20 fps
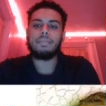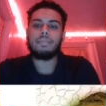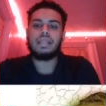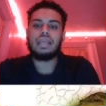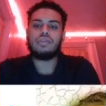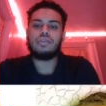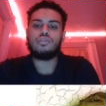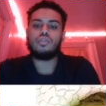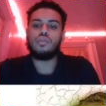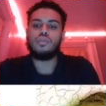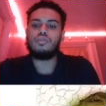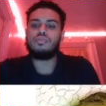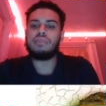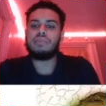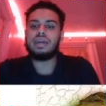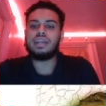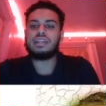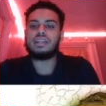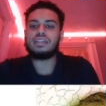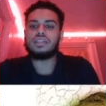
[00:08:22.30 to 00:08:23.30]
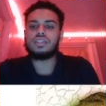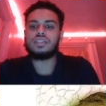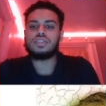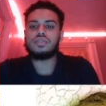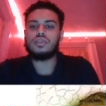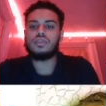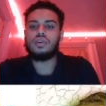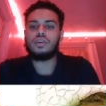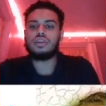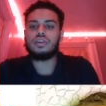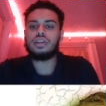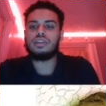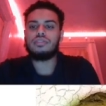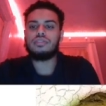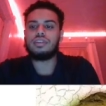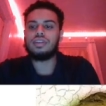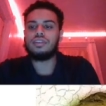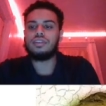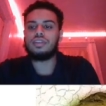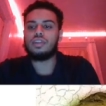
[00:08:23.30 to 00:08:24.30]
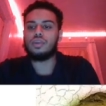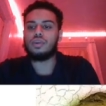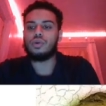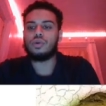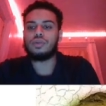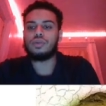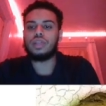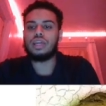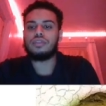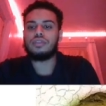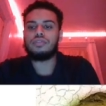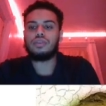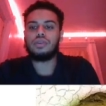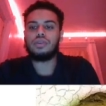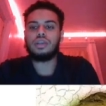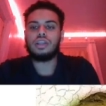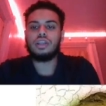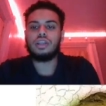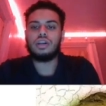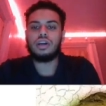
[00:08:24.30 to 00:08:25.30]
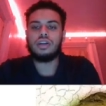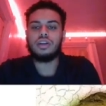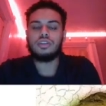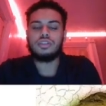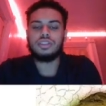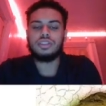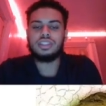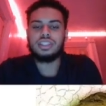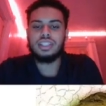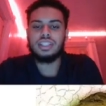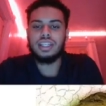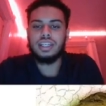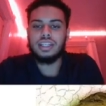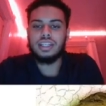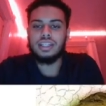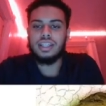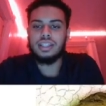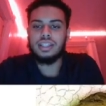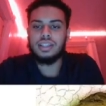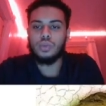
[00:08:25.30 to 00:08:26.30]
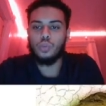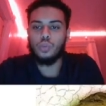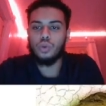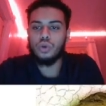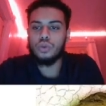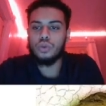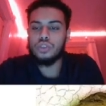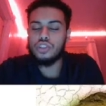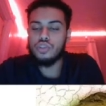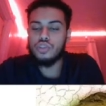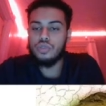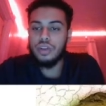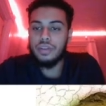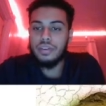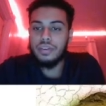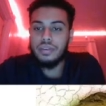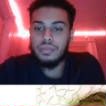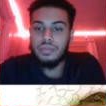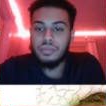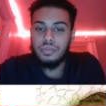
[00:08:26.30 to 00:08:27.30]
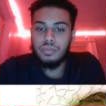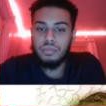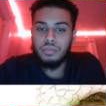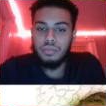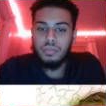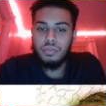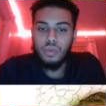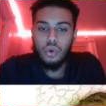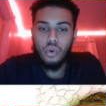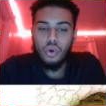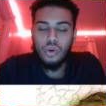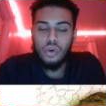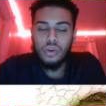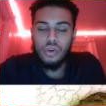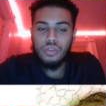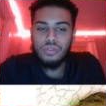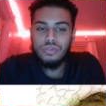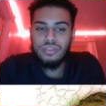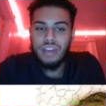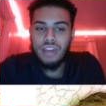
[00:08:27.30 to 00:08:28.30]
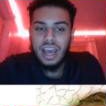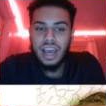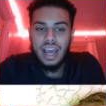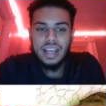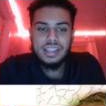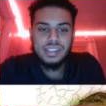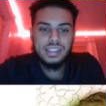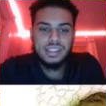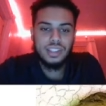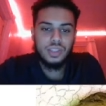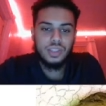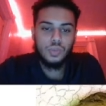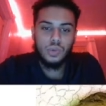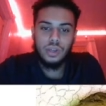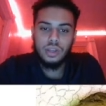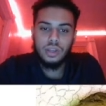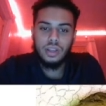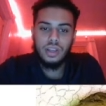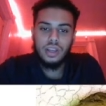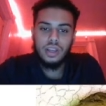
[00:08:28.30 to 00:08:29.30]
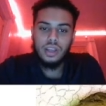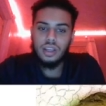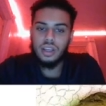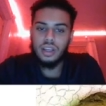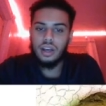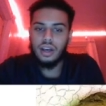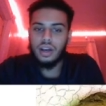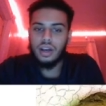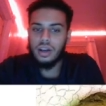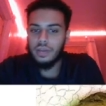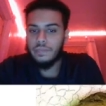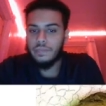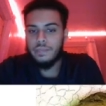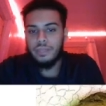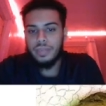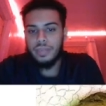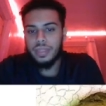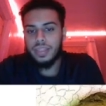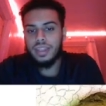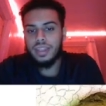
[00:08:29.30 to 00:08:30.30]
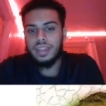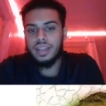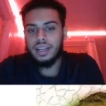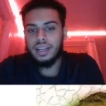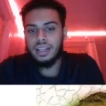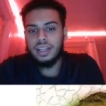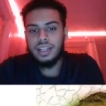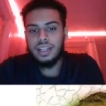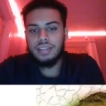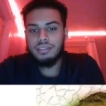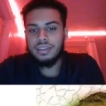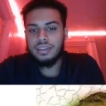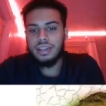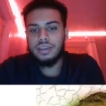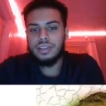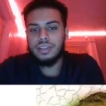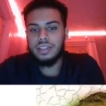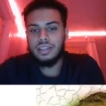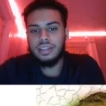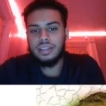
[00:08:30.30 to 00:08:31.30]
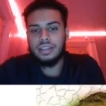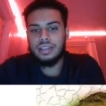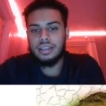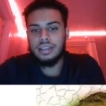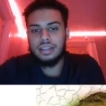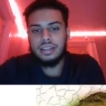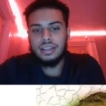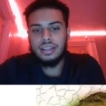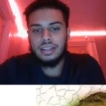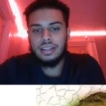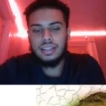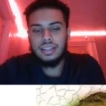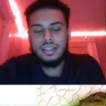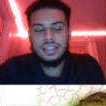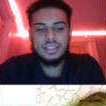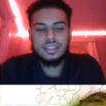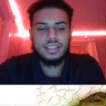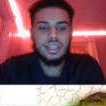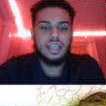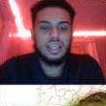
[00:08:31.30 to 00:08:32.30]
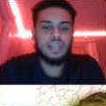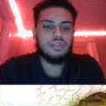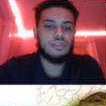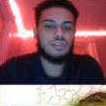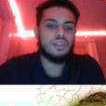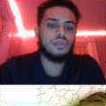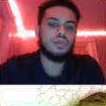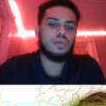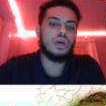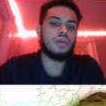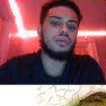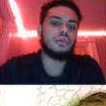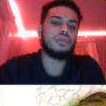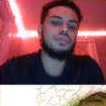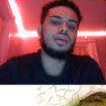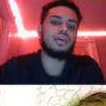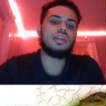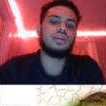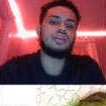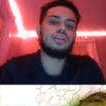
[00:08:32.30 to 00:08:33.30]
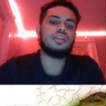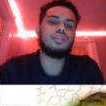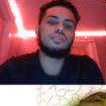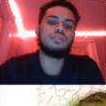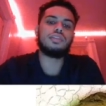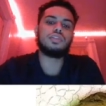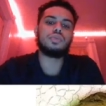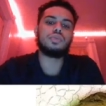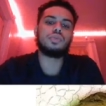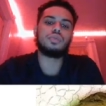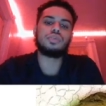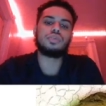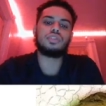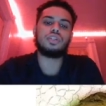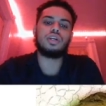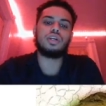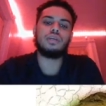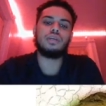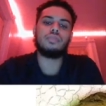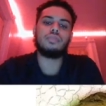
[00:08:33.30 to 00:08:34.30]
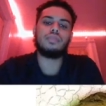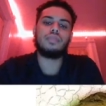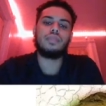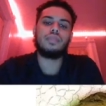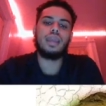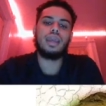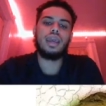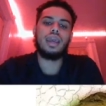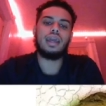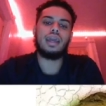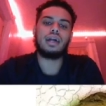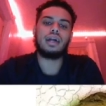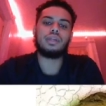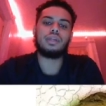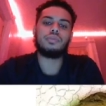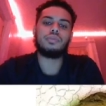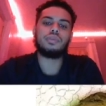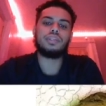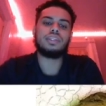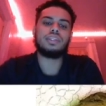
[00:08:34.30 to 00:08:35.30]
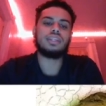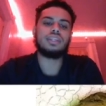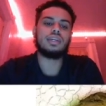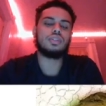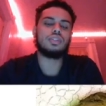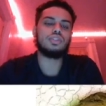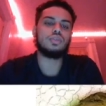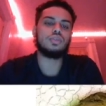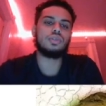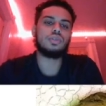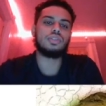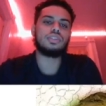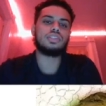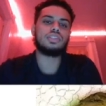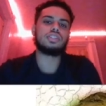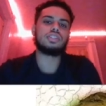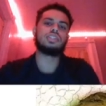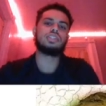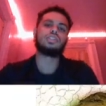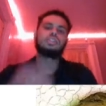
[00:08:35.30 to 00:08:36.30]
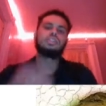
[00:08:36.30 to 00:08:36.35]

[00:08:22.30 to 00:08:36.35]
if you've made it this far, even in your own life, you can understand that the world is very more vast than what uh, than living on in this cave and you probably met individuals um and i'm going to bring this down to the, such